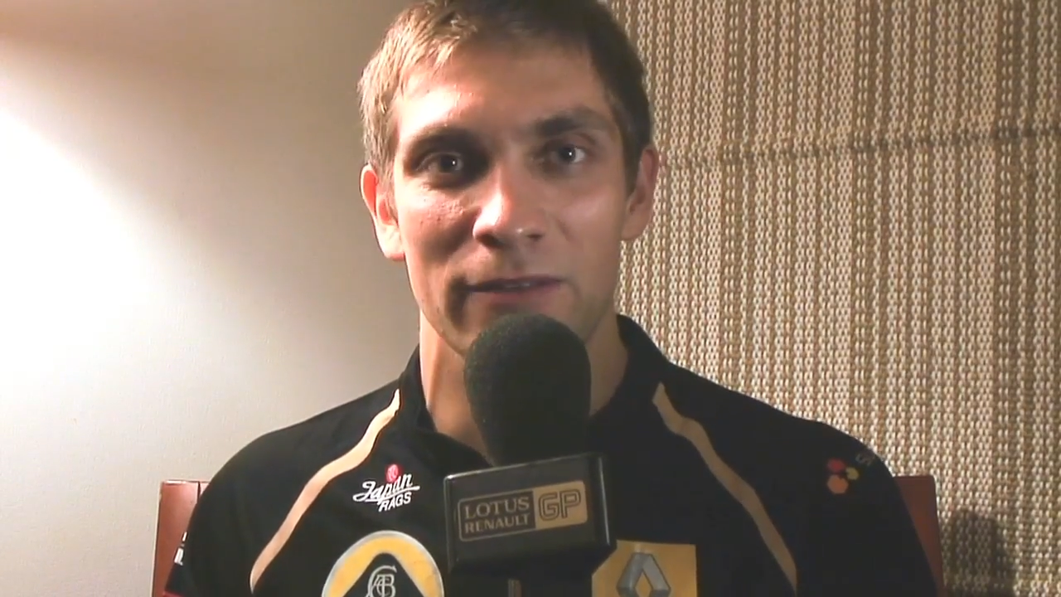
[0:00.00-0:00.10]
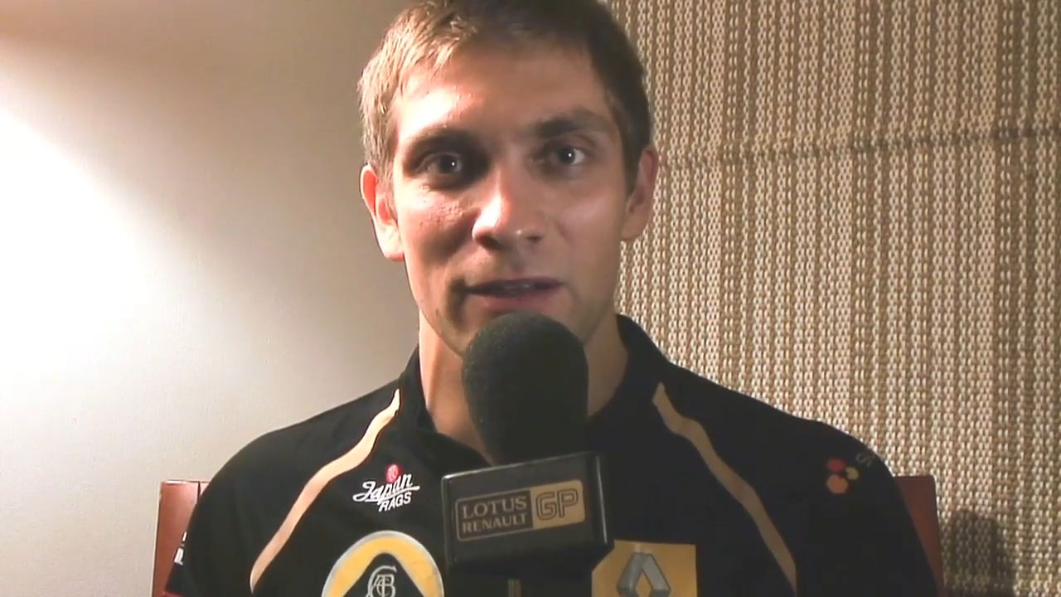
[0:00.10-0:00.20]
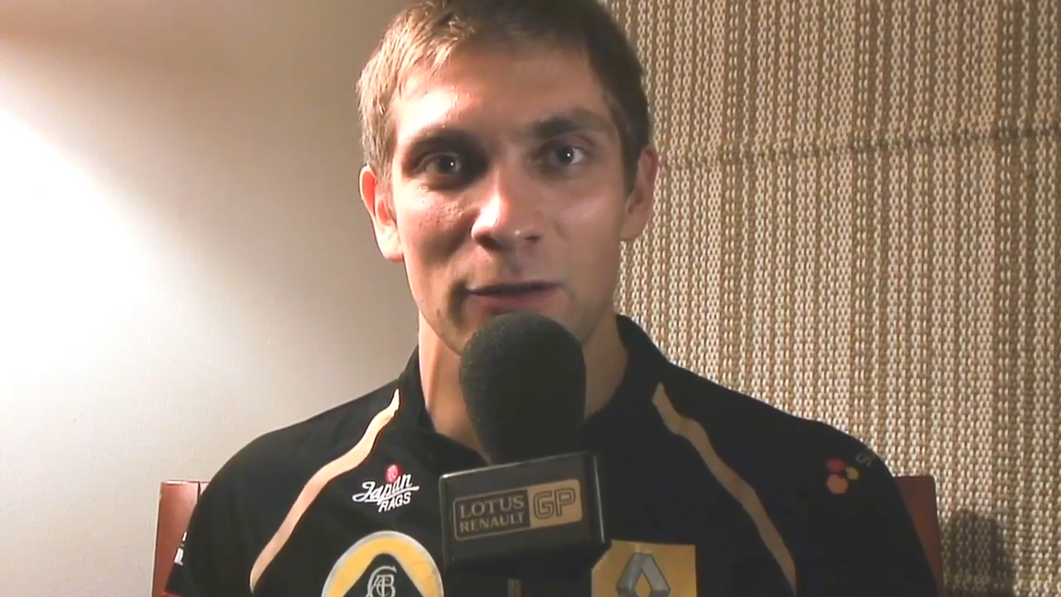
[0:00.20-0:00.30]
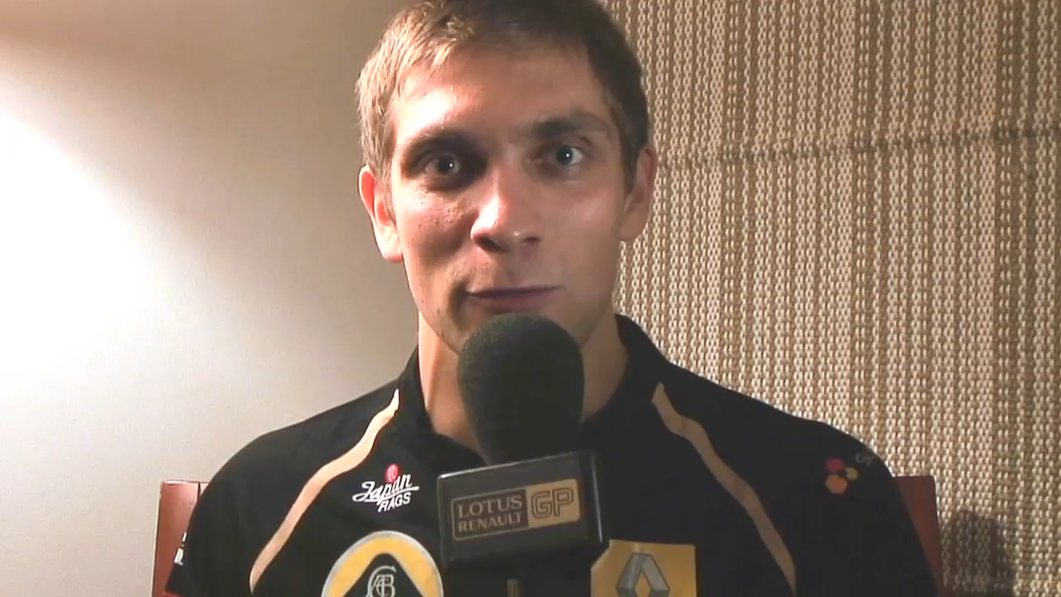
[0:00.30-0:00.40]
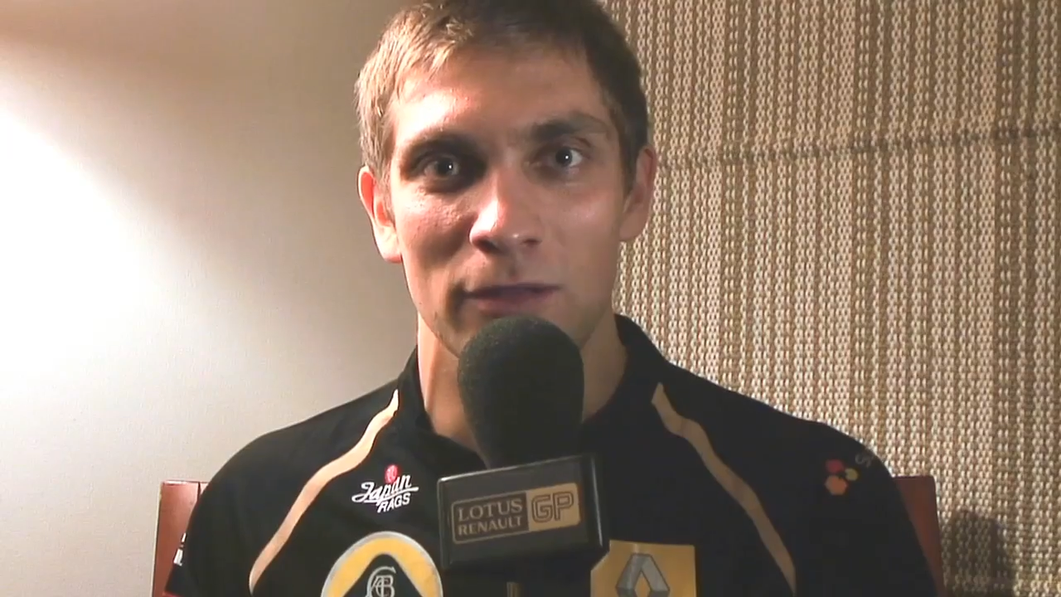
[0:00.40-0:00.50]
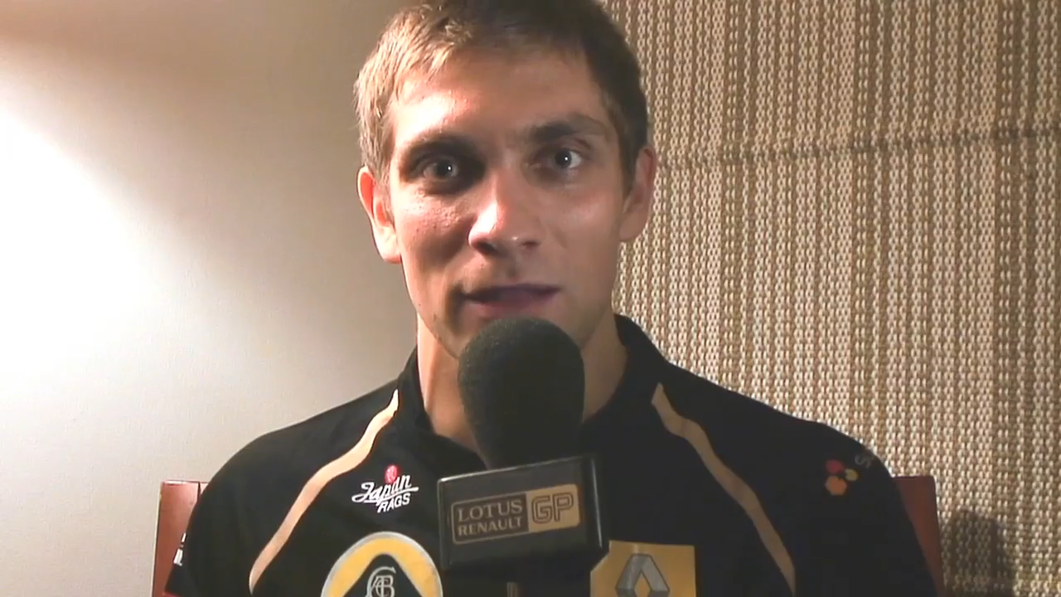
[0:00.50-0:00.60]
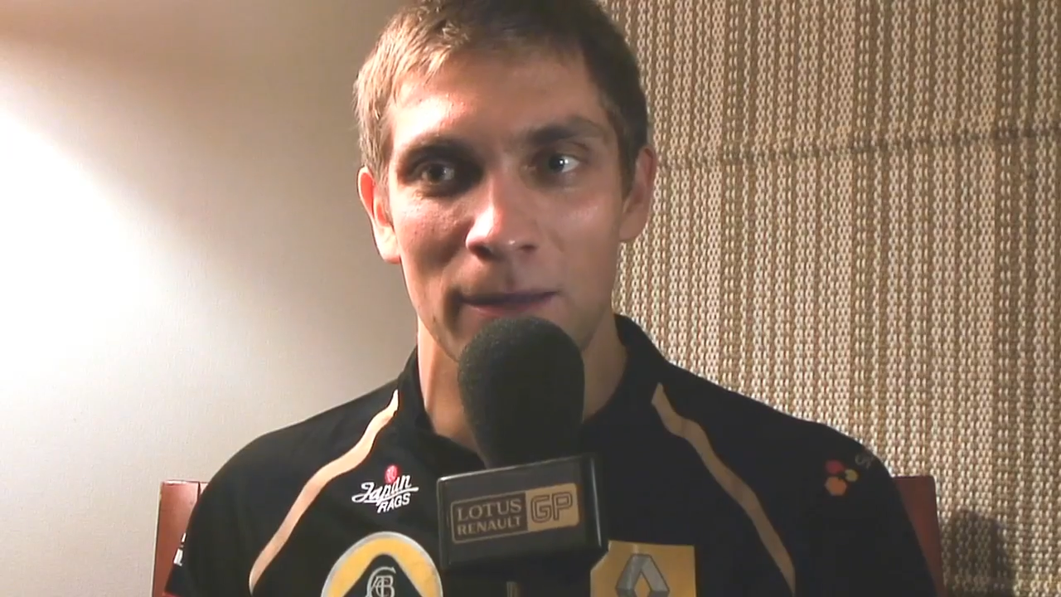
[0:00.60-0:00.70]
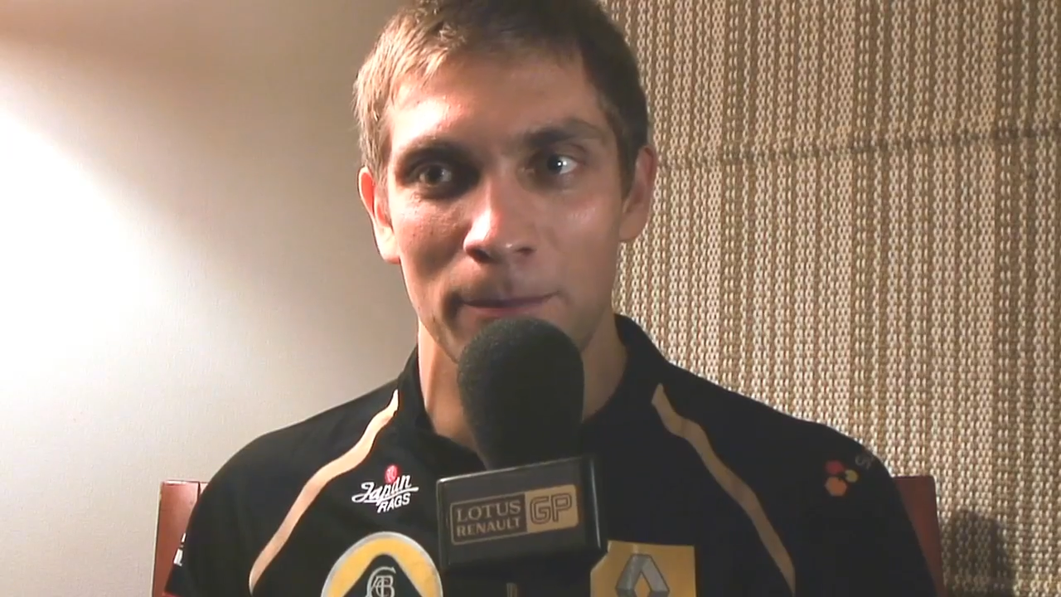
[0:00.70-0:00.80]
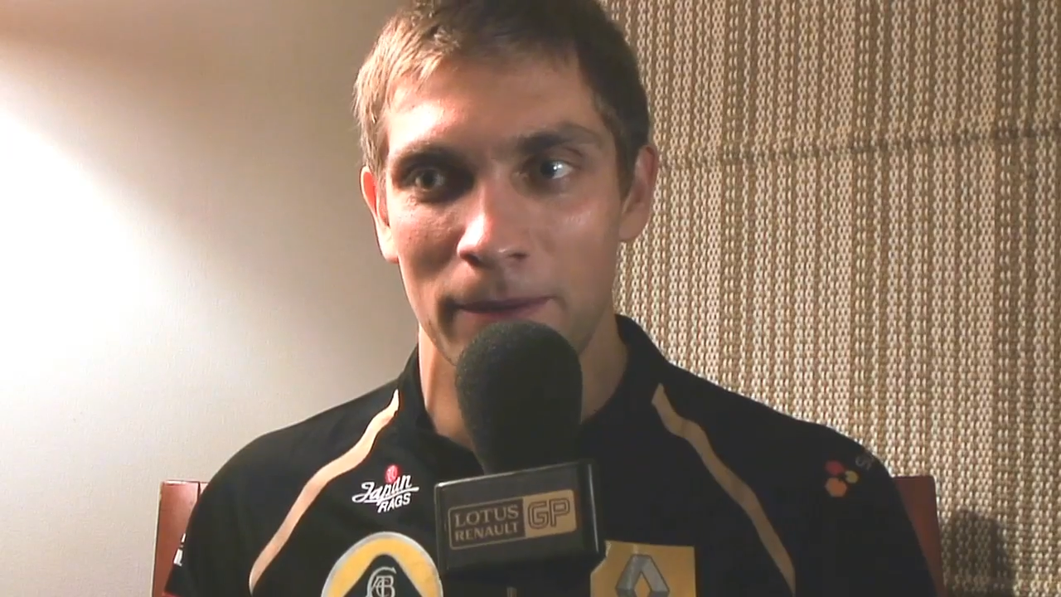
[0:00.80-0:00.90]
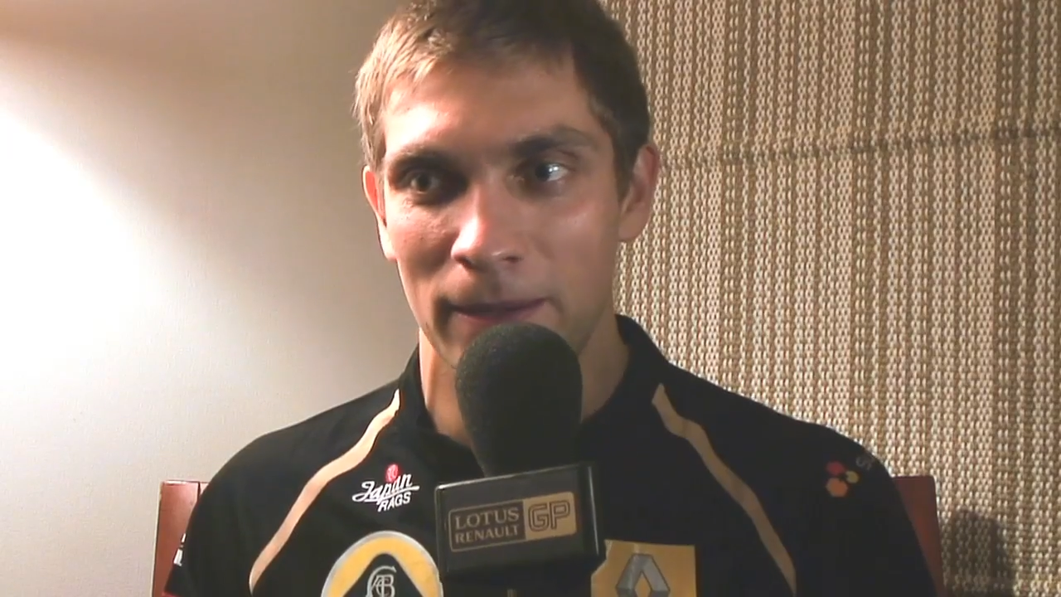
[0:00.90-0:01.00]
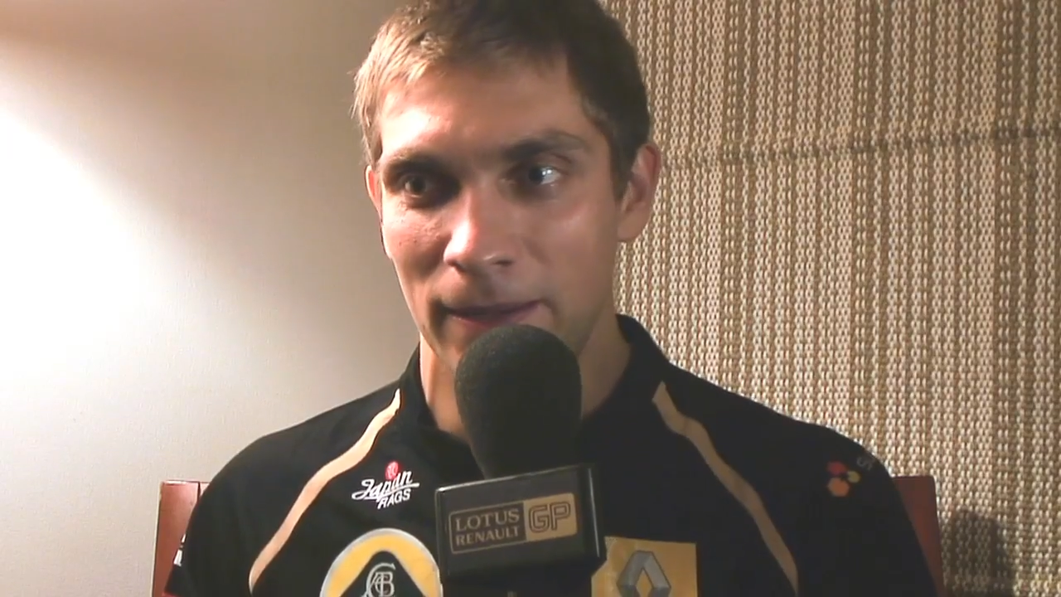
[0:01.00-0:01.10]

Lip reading: very good lap.